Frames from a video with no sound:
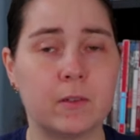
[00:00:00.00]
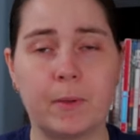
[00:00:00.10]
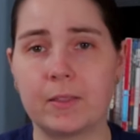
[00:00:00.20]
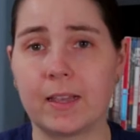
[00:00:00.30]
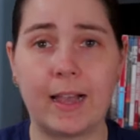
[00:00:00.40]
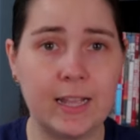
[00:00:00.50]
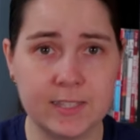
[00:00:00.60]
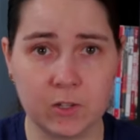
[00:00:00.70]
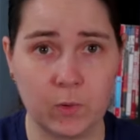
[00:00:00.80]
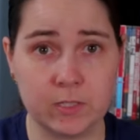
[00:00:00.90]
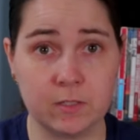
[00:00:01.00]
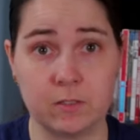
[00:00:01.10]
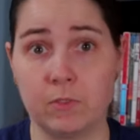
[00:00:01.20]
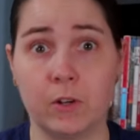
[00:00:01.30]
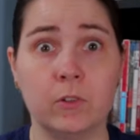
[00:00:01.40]
about the
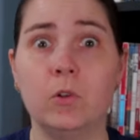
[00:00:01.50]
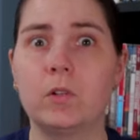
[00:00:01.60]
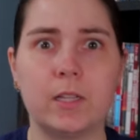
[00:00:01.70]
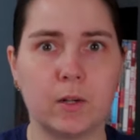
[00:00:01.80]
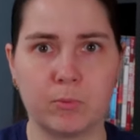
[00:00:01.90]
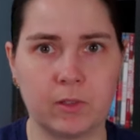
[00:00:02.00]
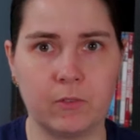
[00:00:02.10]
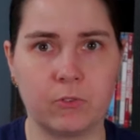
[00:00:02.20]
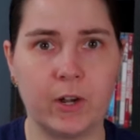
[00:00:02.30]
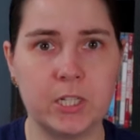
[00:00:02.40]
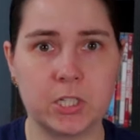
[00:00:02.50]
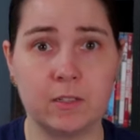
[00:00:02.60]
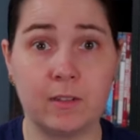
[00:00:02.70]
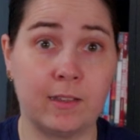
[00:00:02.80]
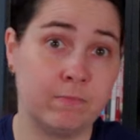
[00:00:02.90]
consequences of their nuclear
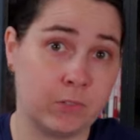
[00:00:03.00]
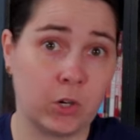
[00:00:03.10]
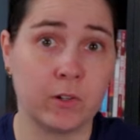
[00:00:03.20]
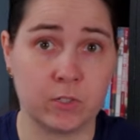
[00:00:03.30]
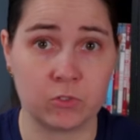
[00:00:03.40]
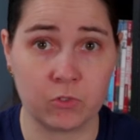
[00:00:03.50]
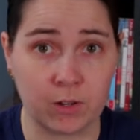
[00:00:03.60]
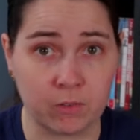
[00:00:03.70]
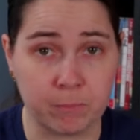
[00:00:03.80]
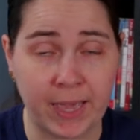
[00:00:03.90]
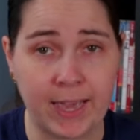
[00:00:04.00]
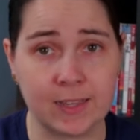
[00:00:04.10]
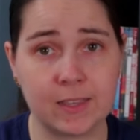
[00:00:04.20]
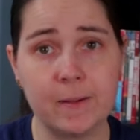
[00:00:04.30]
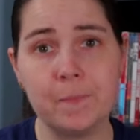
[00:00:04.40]
proliferation and current destructive path.